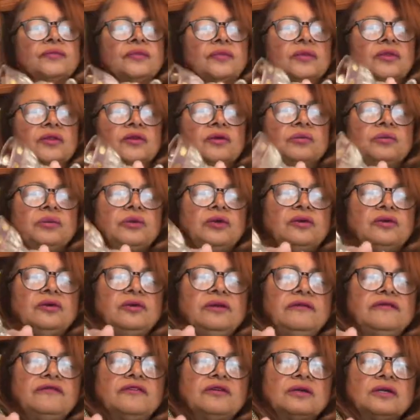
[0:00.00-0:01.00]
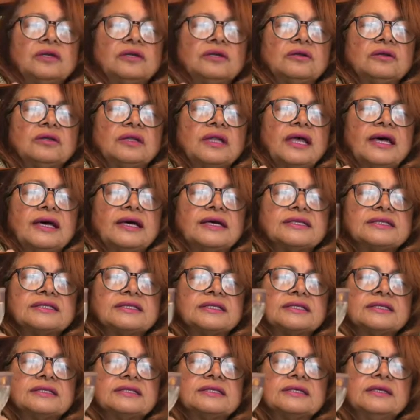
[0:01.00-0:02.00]
They're beautiful little
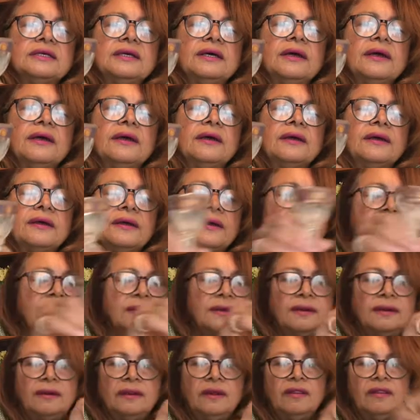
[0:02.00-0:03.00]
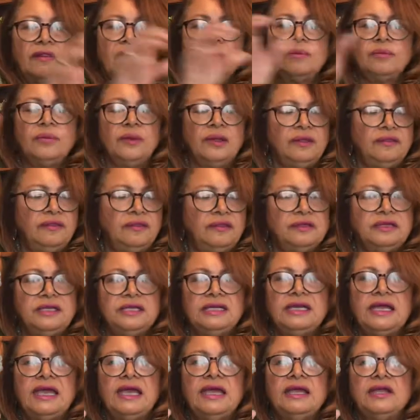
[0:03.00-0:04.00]
glasses. And the
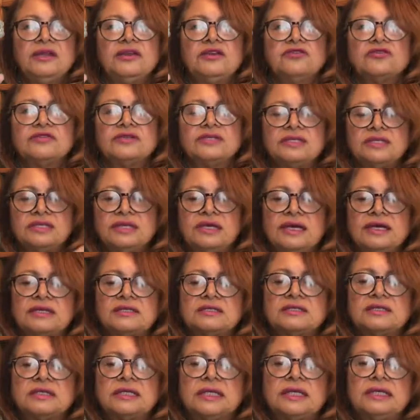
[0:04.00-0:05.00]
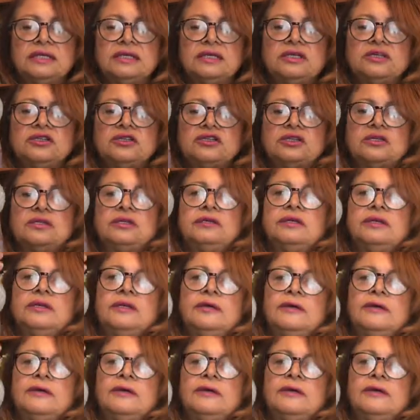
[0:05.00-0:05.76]
decanter is in excellent condition.